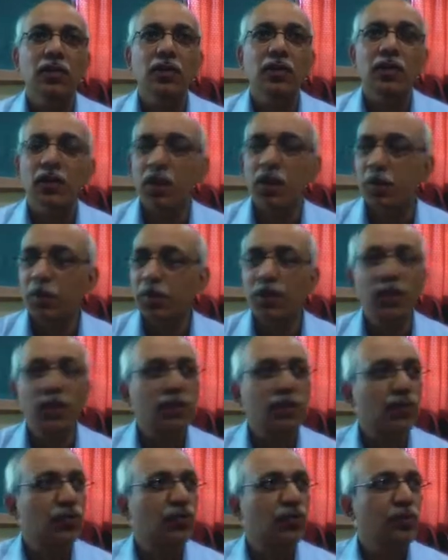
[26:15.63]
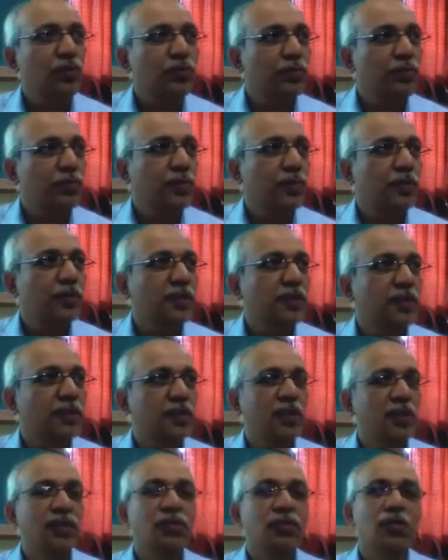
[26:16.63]
helping us to do messages
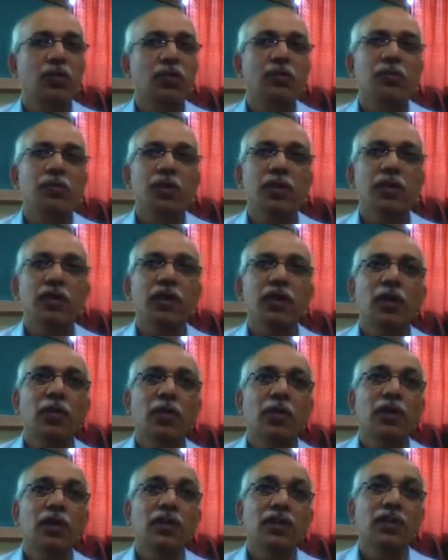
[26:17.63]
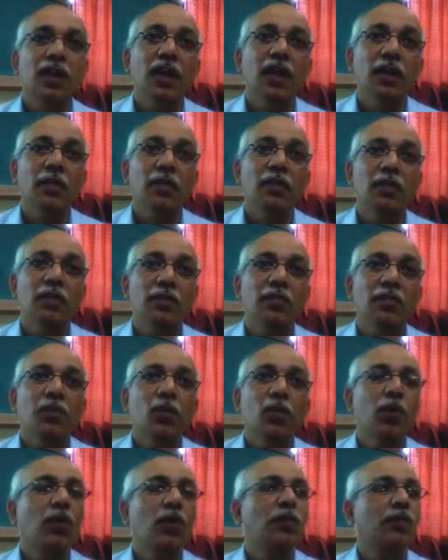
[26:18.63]
and so on, but nowadays they are
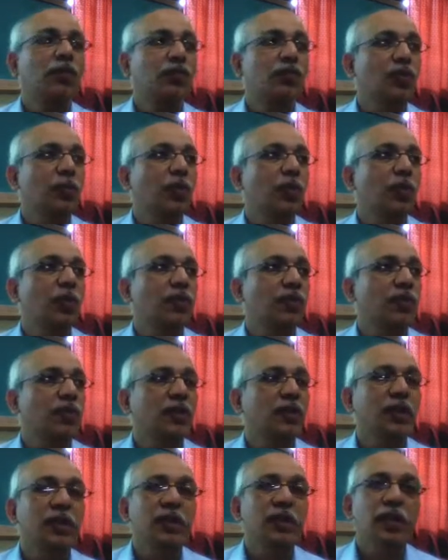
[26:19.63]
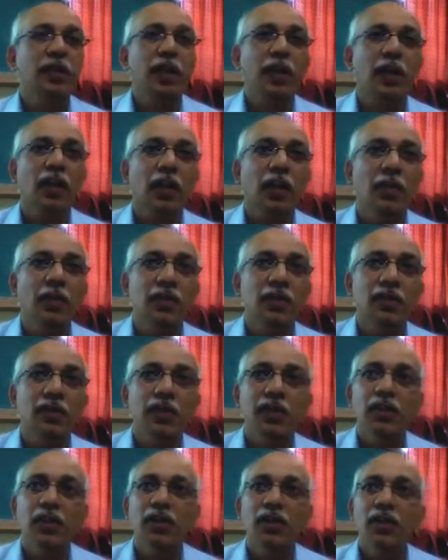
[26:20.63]
more so powerful that they can help us
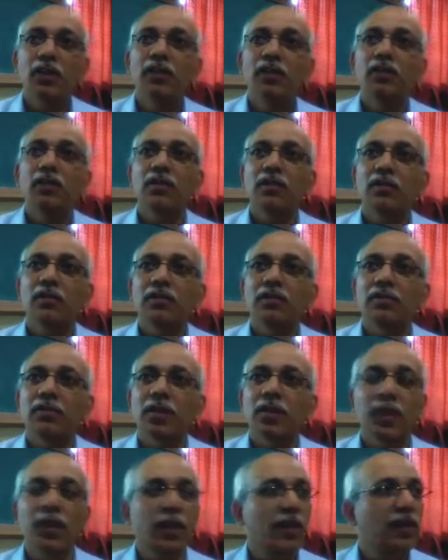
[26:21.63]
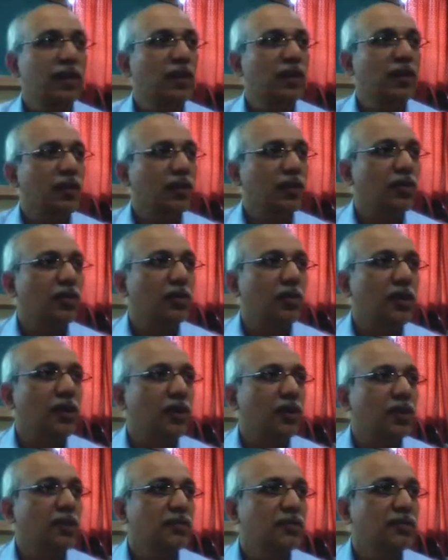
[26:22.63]
in creating a
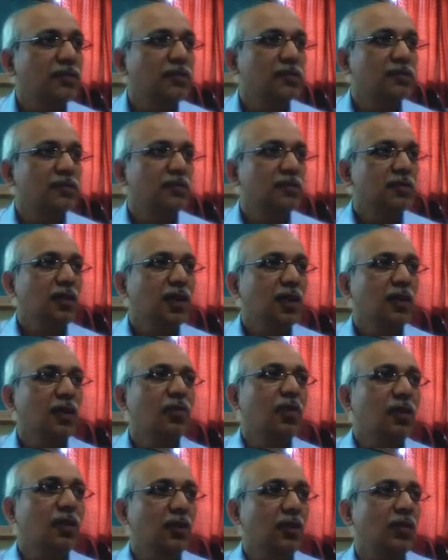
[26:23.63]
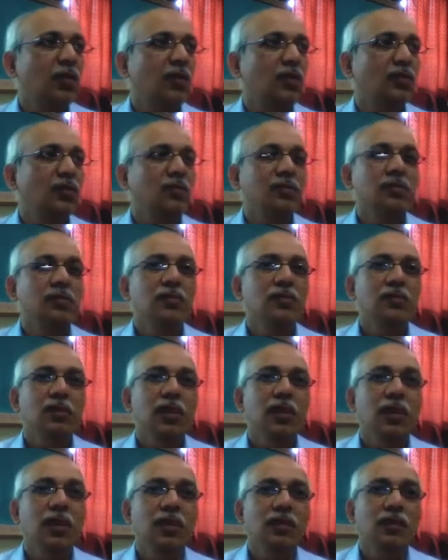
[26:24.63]
document and what not,
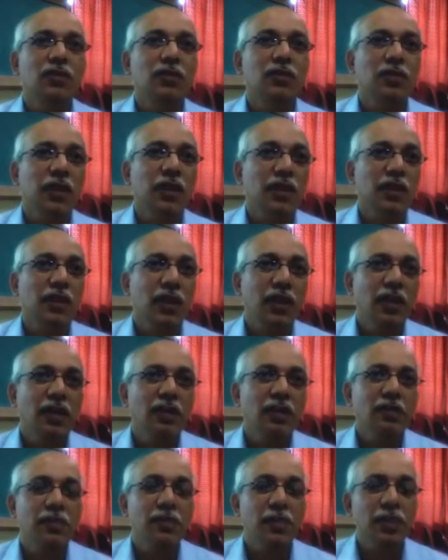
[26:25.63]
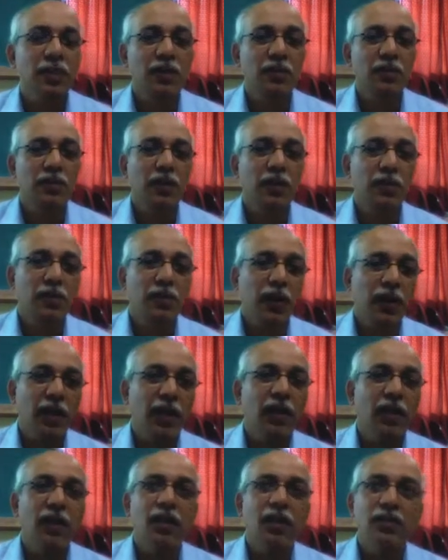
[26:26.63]
right. So, that line is blurred, but by and
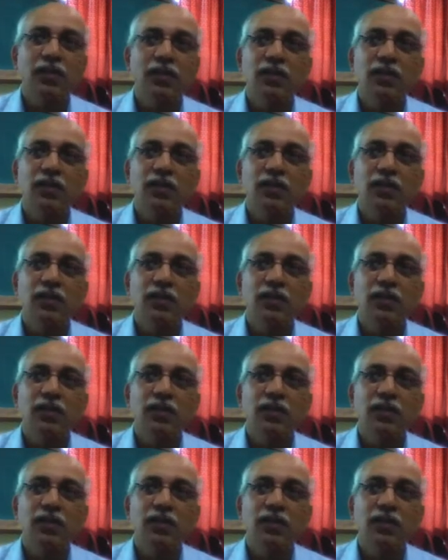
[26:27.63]
large